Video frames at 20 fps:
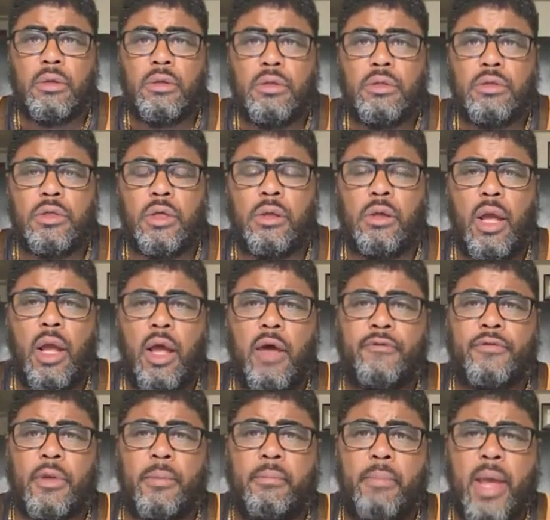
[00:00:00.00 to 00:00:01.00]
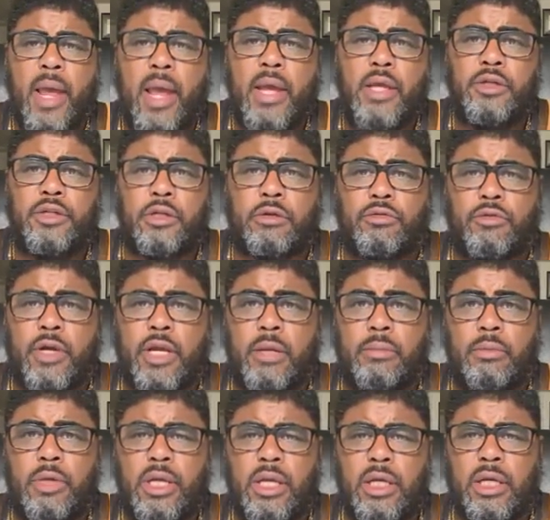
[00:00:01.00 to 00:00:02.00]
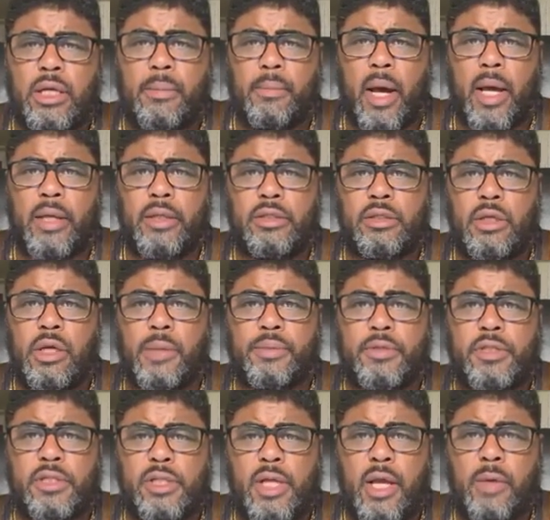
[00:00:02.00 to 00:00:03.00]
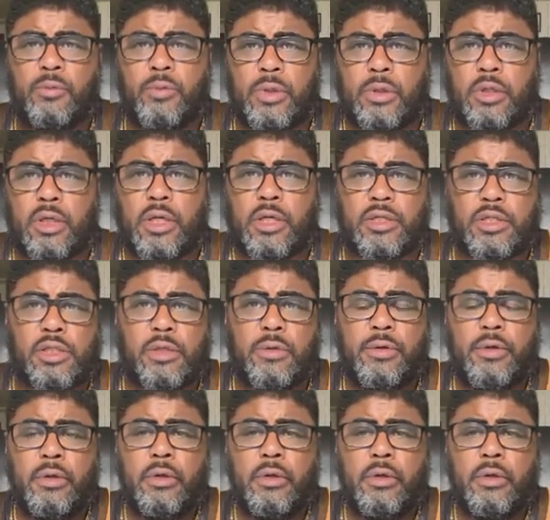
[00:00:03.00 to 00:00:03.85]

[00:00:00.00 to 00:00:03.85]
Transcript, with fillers: So you have the mainstream Edomites upset with this.